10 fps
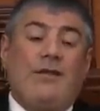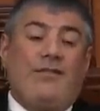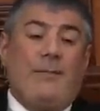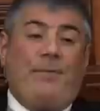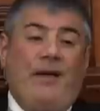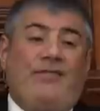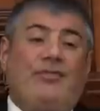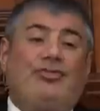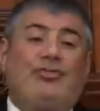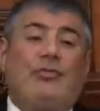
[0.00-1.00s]
Does a
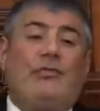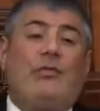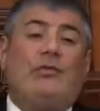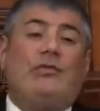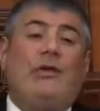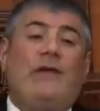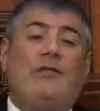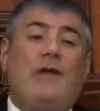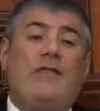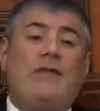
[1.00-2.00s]
person choose who to
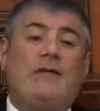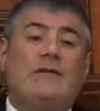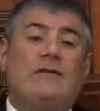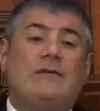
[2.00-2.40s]
live with?